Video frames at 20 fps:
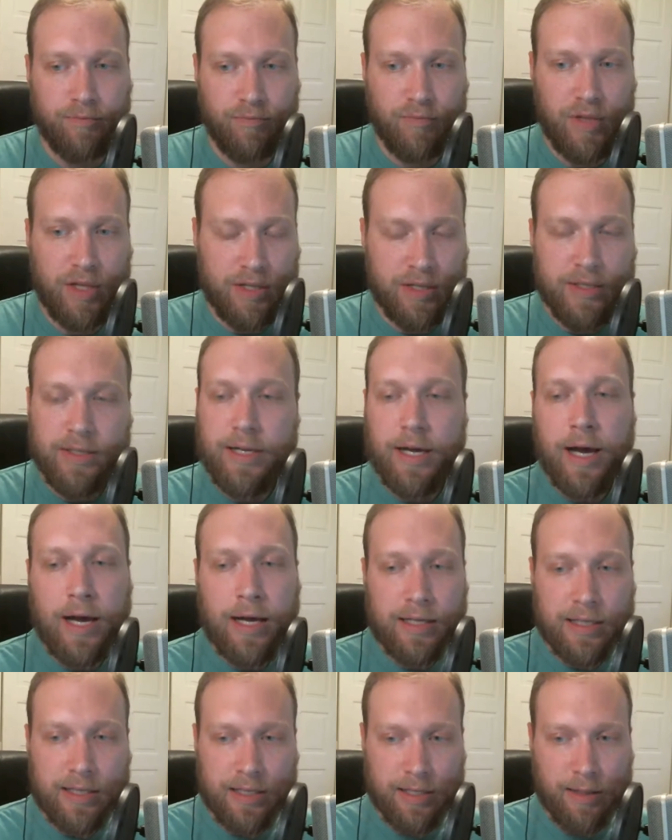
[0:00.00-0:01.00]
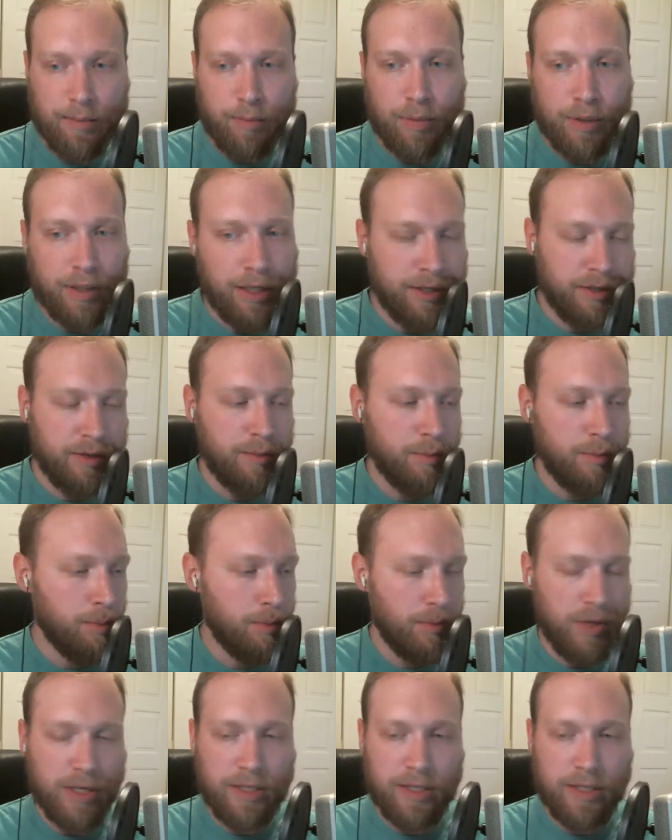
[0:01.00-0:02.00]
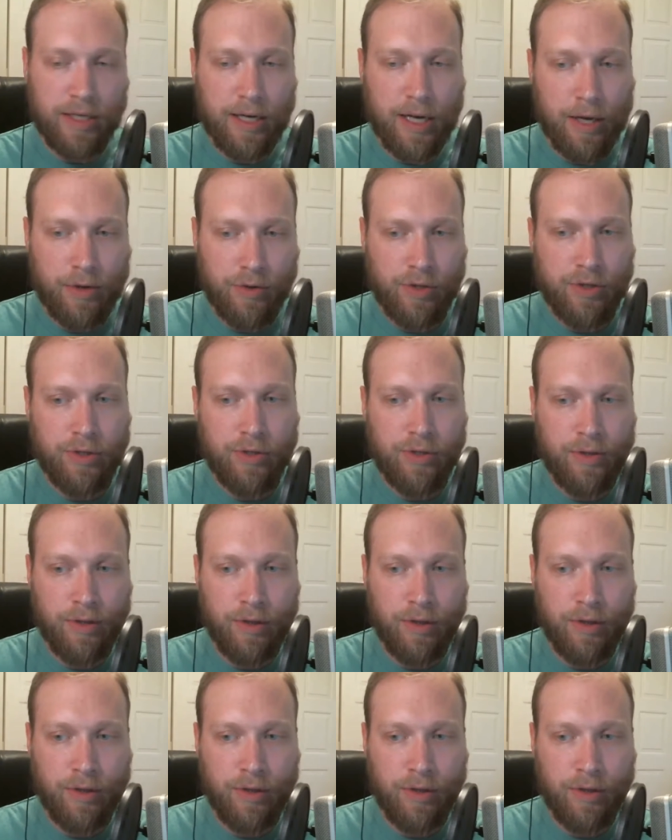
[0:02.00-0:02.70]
this symbolism, this connection?